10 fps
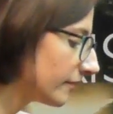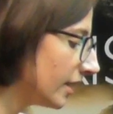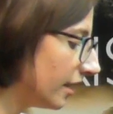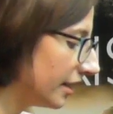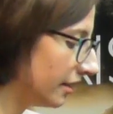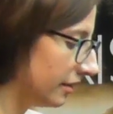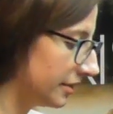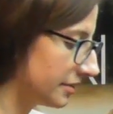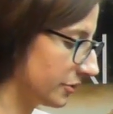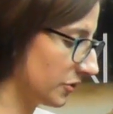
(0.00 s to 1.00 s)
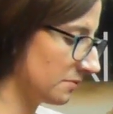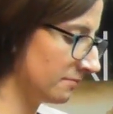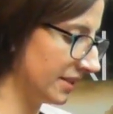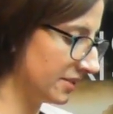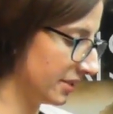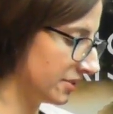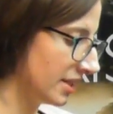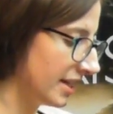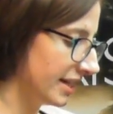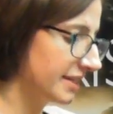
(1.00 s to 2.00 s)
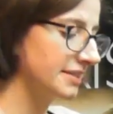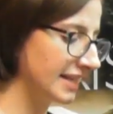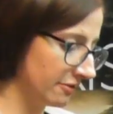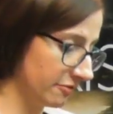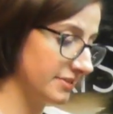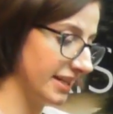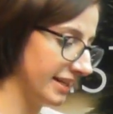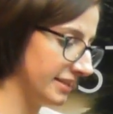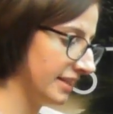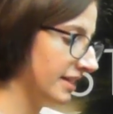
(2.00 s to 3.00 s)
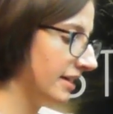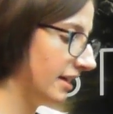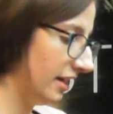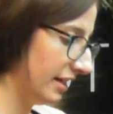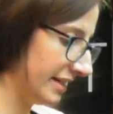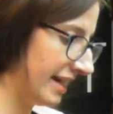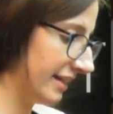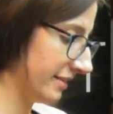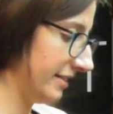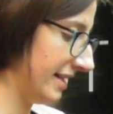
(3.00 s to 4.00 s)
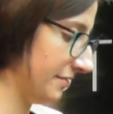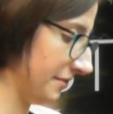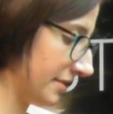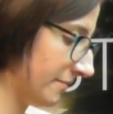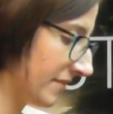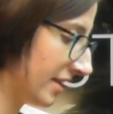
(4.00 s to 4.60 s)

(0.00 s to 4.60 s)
I heard the gospel message in the tent crusade in Hackney Downs.